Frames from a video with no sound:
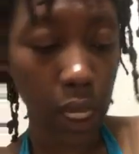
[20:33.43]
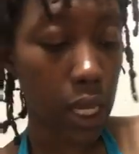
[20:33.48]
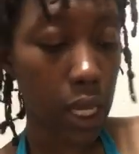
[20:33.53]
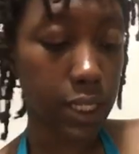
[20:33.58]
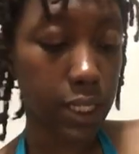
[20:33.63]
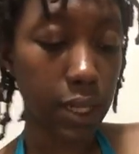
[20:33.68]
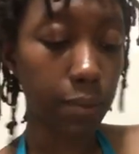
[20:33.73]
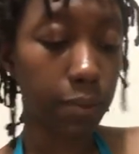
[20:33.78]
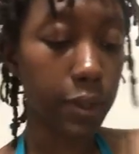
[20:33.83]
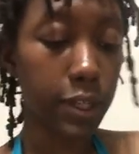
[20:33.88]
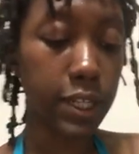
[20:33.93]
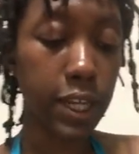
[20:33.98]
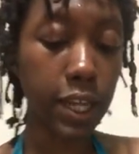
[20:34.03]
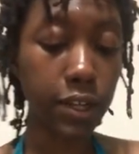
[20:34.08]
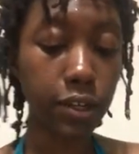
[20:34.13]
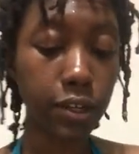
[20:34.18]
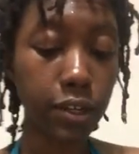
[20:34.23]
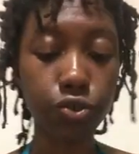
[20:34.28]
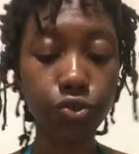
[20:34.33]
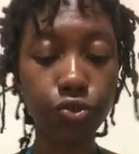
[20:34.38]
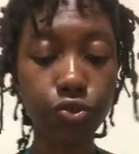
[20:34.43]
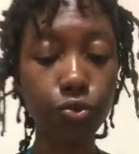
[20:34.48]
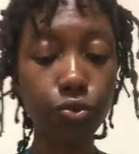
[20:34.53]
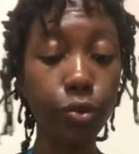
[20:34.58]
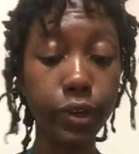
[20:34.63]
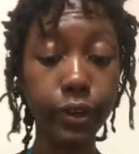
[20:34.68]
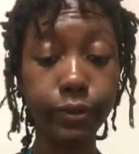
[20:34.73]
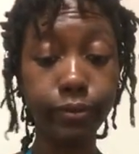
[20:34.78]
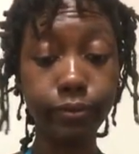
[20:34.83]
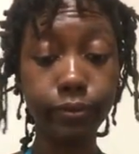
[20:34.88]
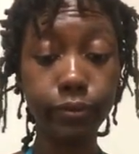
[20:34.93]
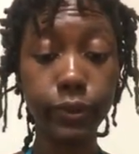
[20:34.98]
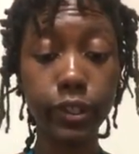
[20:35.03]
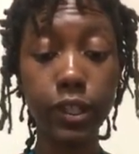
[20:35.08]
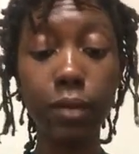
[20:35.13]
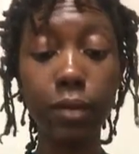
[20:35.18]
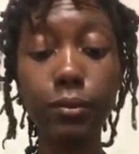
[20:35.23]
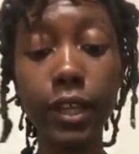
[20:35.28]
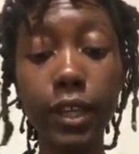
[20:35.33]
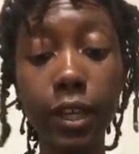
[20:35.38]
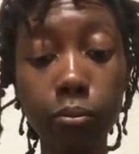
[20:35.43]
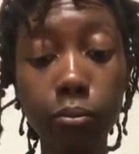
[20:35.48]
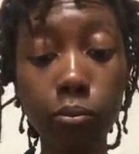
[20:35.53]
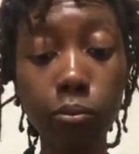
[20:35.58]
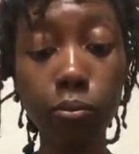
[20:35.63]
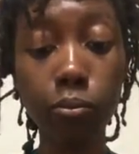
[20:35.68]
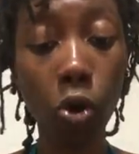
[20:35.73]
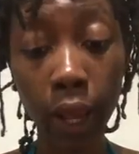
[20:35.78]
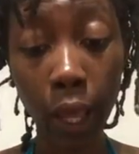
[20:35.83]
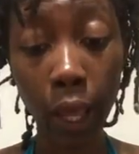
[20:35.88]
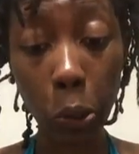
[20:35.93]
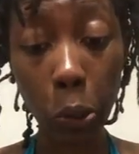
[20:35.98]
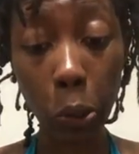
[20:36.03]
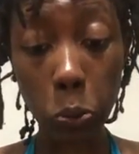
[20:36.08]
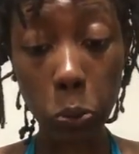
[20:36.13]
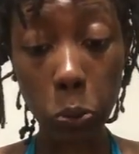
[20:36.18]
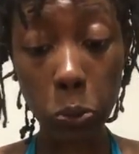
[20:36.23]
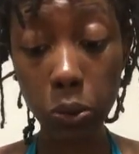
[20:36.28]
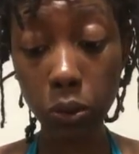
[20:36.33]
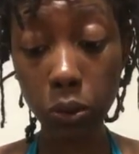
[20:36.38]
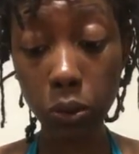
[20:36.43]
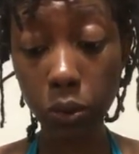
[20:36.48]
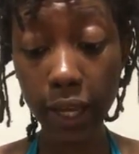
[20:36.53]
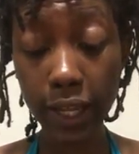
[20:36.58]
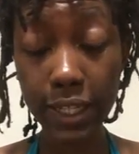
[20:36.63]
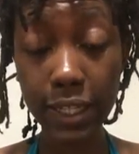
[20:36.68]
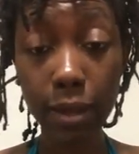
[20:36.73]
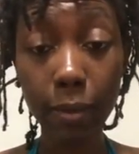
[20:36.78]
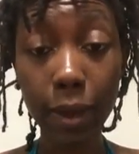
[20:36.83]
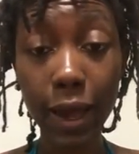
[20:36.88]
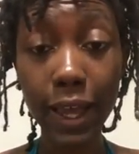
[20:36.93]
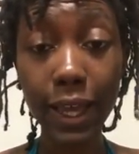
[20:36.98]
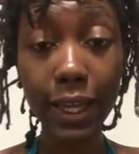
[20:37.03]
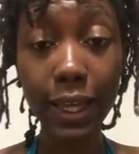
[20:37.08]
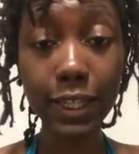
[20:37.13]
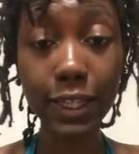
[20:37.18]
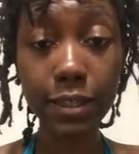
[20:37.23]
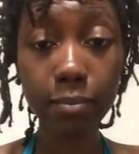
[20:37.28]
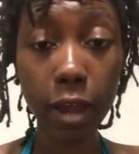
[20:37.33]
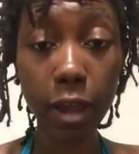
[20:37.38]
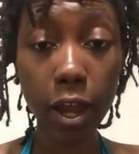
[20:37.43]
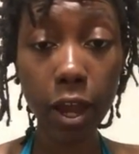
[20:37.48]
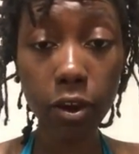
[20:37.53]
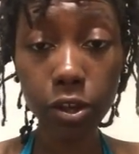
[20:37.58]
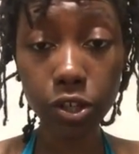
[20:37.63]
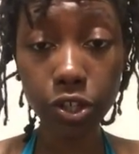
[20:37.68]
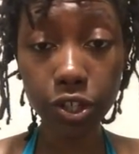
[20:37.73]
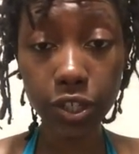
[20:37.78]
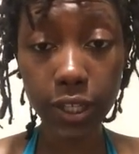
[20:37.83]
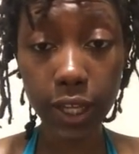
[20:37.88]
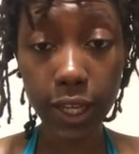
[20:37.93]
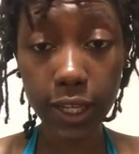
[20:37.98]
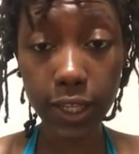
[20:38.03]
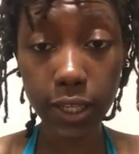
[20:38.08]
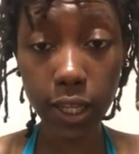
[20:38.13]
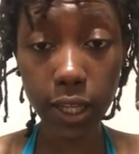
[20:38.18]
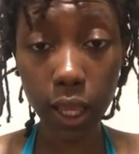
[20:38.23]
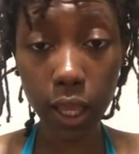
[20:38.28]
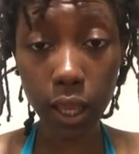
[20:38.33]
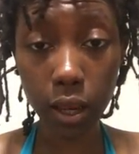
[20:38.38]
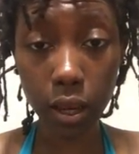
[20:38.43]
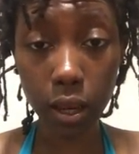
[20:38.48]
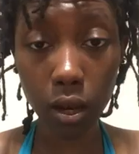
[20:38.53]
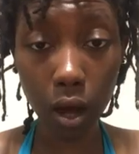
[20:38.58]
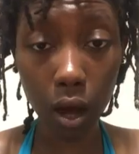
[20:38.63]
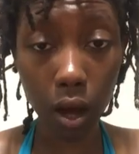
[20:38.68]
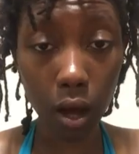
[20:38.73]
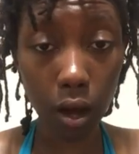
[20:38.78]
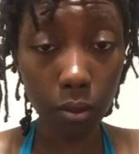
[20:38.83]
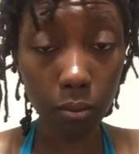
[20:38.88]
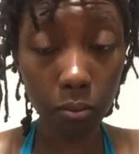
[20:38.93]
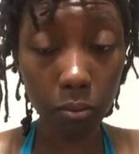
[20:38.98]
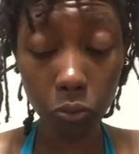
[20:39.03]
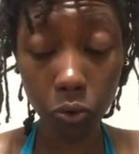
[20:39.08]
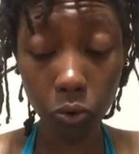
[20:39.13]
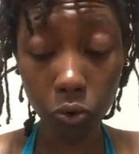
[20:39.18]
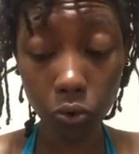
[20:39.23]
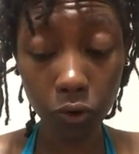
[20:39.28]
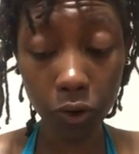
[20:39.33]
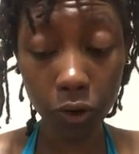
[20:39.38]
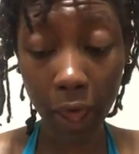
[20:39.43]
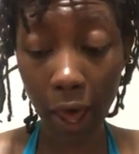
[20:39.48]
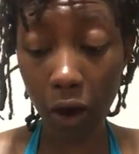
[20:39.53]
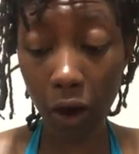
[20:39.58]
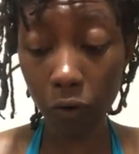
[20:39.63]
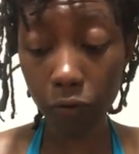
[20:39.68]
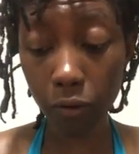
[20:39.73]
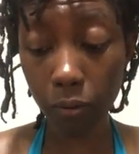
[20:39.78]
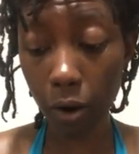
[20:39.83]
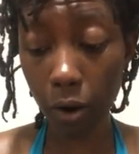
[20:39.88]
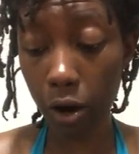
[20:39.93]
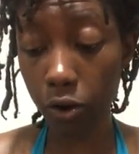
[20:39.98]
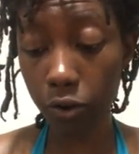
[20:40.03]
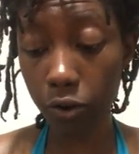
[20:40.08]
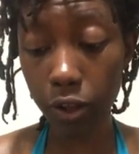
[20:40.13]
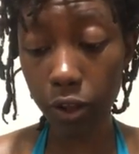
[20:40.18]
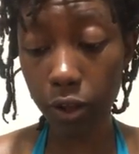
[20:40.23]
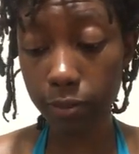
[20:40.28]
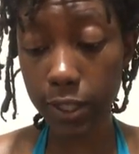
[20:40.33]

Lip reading: Something's getting destroyed. Something's getting brought down. Okay, somebody's marriage is getting pulled out from under them.